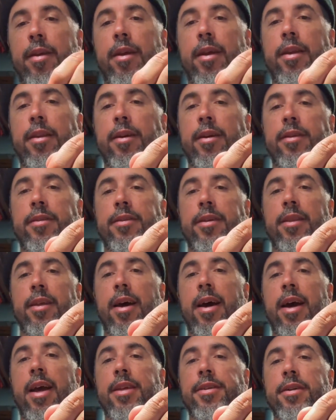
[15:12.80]
and you can see
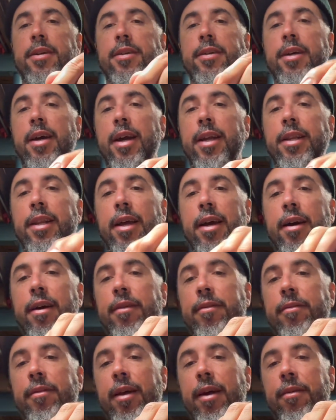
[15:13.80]
the eyes aren't tied
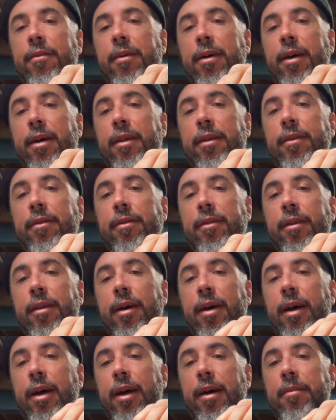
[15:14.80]
down that well.
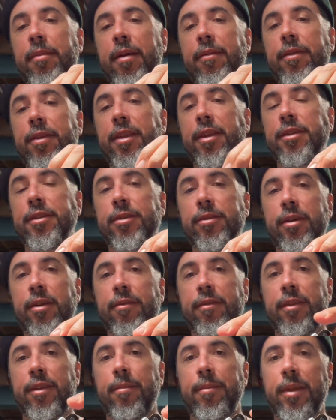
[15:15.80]
Everything's sort
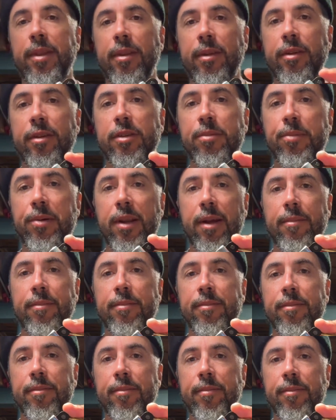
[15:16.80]
of a little bit loose, but
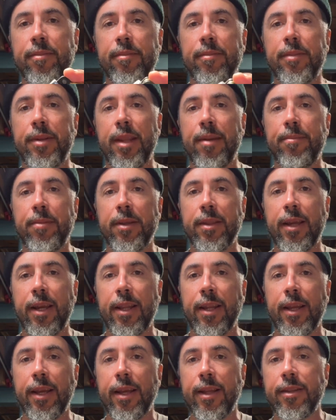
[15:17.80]
I'm
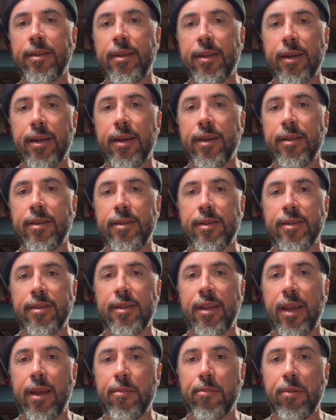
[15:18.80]
manipulating it to
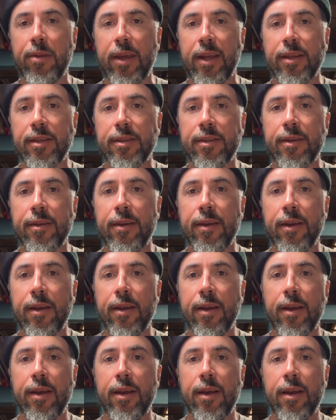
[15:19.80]
stay in place.
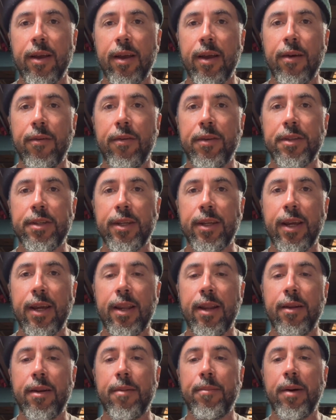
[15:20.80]
And once you
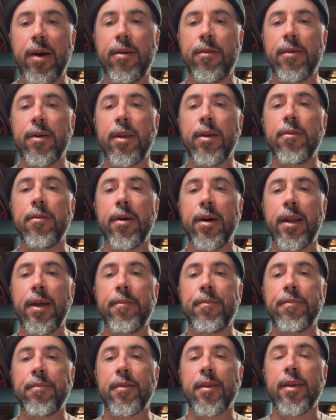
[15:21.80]
get it about where you want
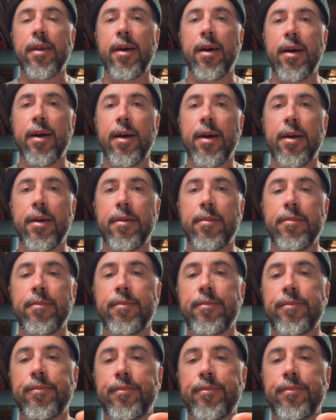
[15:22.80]
it, you